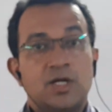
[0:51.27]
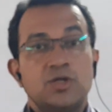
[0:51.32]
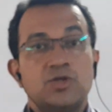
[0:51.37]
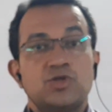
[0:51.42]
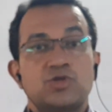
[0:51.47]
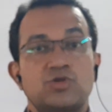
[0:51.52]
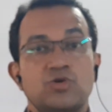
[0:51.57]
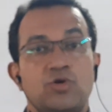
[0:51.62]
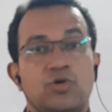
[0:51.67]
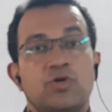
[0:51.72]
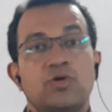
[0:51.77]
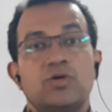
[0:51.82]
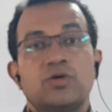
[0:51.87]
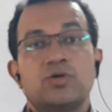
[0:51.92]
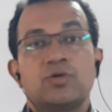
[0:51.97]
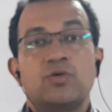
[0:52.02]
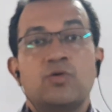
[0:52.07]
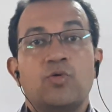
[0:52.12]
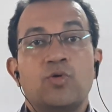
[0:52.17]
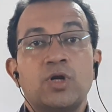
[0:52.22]

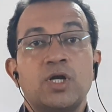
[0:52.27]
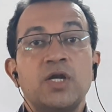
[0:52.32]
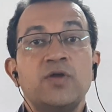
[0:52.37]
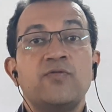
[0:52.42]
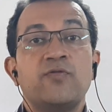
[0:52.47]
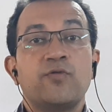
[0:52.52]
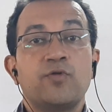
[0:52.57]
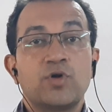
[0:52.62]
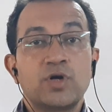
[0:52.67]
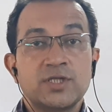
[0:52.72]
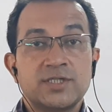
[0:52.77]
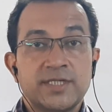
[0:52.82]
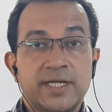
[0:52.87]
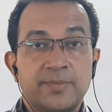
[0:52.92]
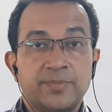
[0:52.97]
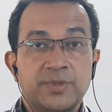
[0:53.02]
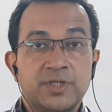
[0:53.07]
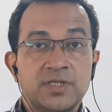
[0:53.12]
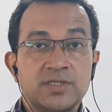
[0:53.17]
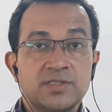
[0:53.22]
So, only 4
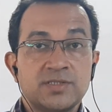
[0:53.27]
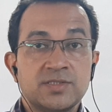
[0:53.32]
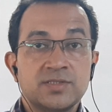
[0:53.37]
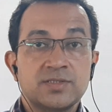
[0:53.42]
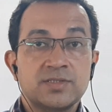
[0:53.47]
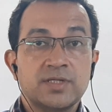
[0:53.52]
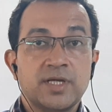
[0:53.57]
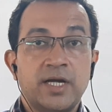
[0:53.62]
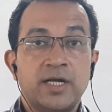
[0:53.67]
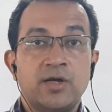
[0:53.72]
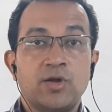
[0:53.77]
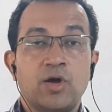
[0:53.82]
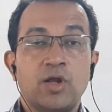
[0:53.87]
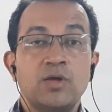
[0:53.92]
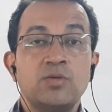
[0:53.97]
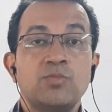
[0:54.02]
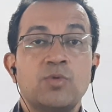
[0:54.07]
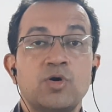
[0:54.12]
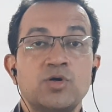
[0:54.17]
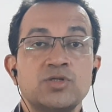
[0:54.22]
chapters and
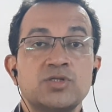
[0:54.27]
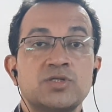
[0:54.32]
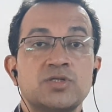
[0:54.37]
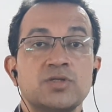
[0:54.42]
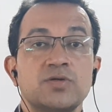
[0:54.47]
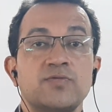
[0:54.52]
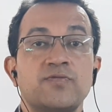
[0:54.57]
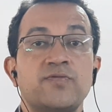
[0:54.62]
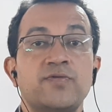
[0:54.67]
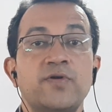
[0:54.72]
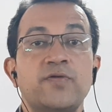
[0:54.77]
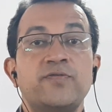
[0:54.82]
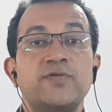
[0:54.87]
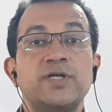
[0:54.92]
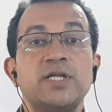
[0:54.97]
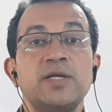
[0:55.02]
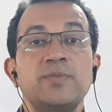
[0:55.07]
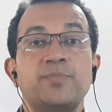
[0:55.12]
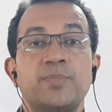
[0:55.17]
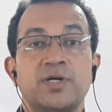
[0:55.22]
almost
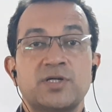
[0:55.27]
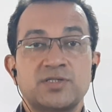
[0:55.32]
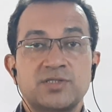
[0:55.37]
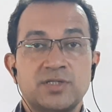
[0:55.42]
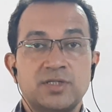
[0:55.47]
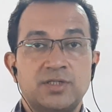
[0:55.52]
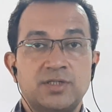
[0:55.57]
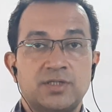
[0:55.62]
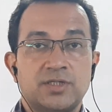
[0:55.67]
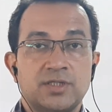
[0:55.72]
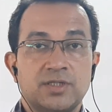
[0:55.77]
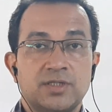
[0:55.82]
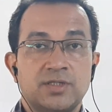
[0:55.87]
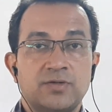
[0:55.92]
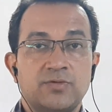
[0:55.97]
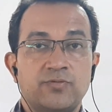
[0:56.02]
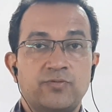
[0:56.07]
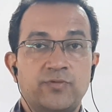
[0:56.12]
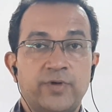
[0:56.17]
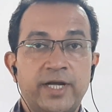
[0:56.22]
50%
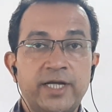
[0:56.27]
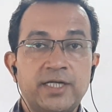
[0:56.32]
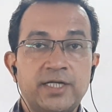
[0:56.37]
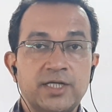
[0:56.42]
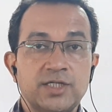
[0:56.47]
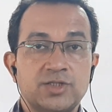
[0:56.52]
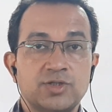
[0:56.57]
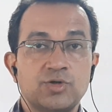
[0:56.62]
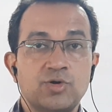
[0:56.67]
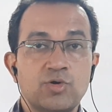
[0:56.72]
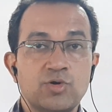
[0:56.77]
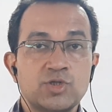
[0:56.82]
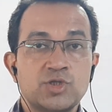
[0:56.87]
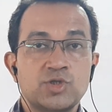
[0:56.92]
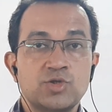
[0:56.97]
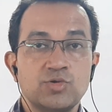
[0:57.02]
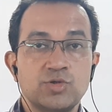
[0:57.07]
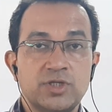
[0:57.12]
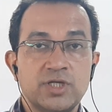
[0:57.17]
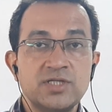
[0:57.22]
weightage
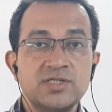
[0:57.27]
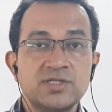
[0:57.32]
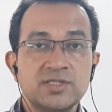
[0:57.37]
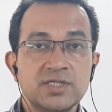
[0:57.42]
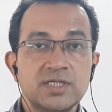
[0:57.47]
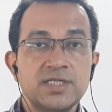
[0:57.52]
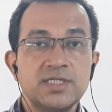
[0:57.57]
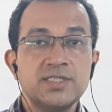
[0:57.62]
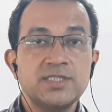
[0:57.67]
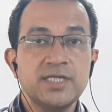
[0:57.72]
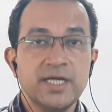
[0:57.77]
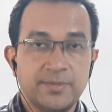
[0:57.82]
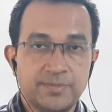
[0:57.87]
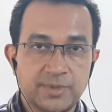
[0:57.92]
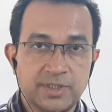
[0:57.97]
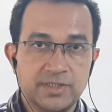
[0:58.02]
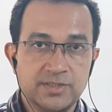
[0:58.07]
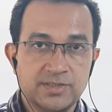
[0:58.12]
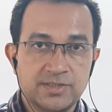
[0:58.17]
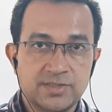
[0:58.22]
goes to this
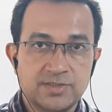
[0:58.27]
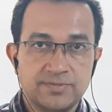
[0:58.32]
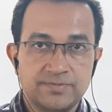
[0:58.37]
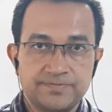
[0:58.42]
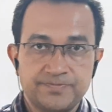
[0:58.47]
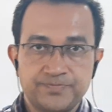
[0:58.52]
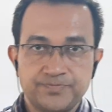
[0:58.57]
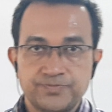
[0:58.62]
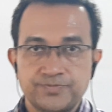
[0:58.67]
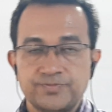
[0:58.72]
chapters.